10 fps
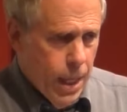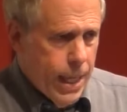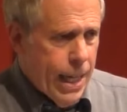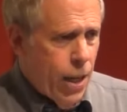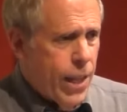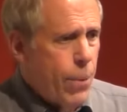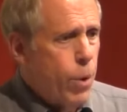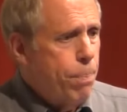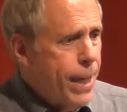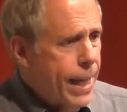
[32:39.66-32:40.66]
Now, they
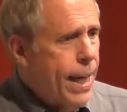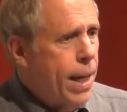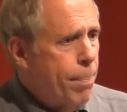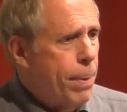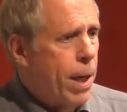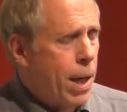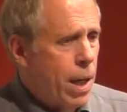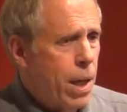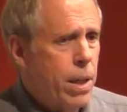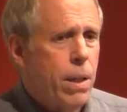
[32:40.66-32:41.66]
were picking up
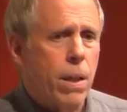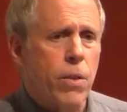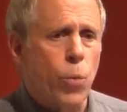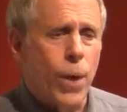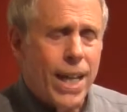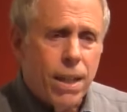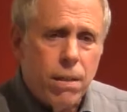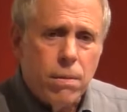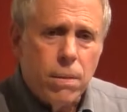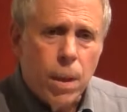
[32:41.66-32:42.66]
on the
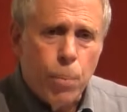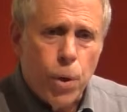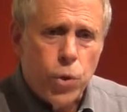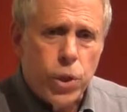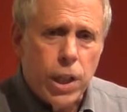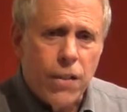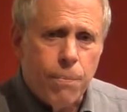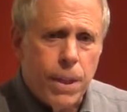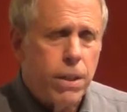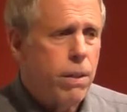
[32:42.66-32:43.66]
Reagan approach to
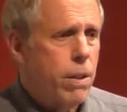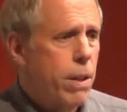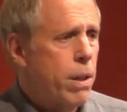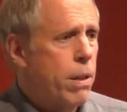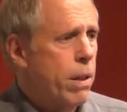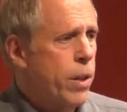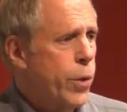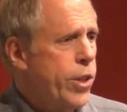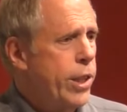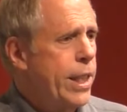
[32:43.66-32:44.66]
government,
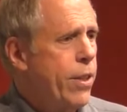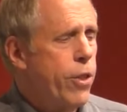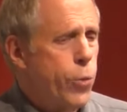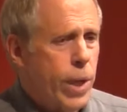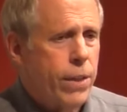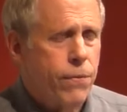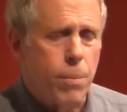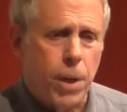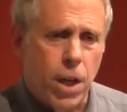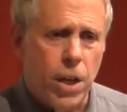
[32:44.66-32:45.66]
increasingly the threat
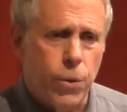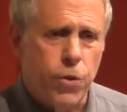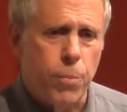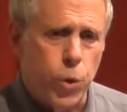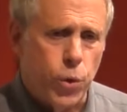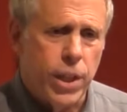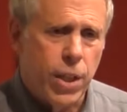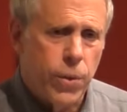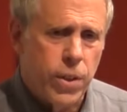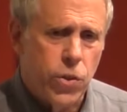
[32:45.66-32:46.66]
from Congress, from Newt
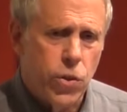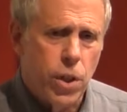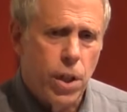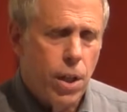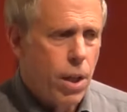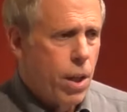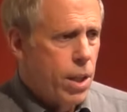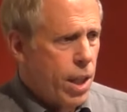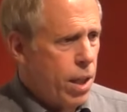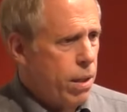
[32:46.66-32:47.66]
Gingrich.
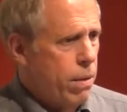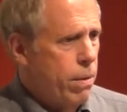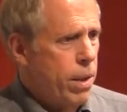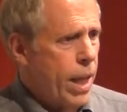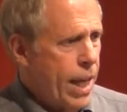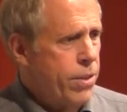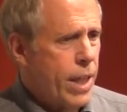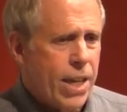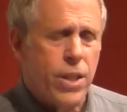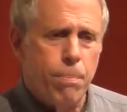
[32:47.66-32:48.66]

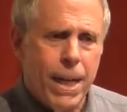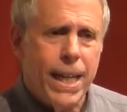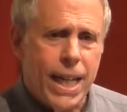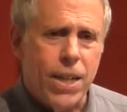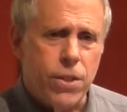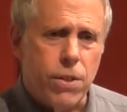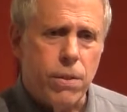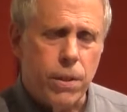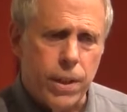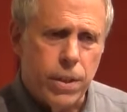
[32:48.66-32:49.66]
As in many
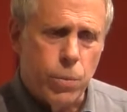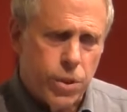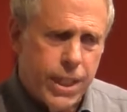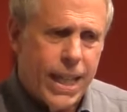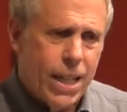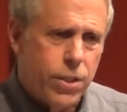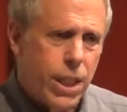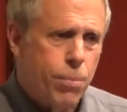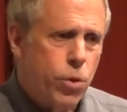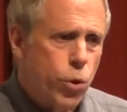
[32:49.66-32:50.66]
cases, Clinton was taking
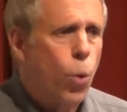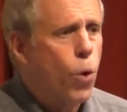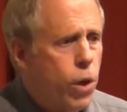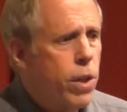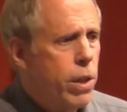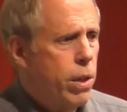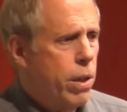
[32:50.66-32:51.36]
steps toward